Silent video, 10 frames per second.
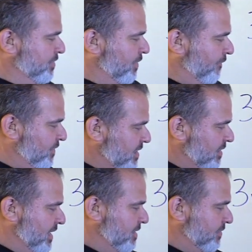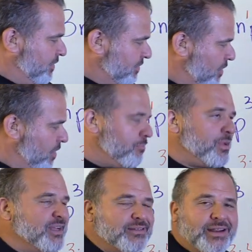to the 5th, N to the 3rd,
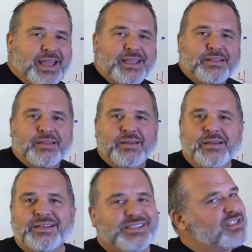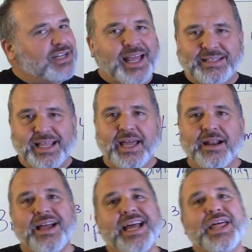P to the 8th. Just like that.
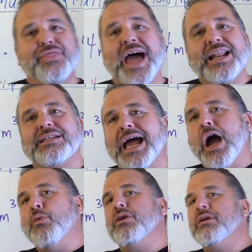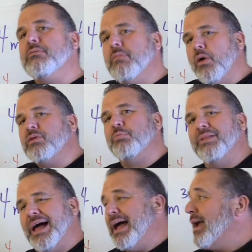That is how we're going to
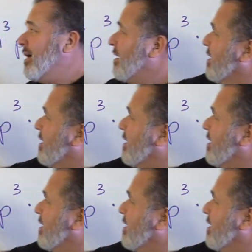multiply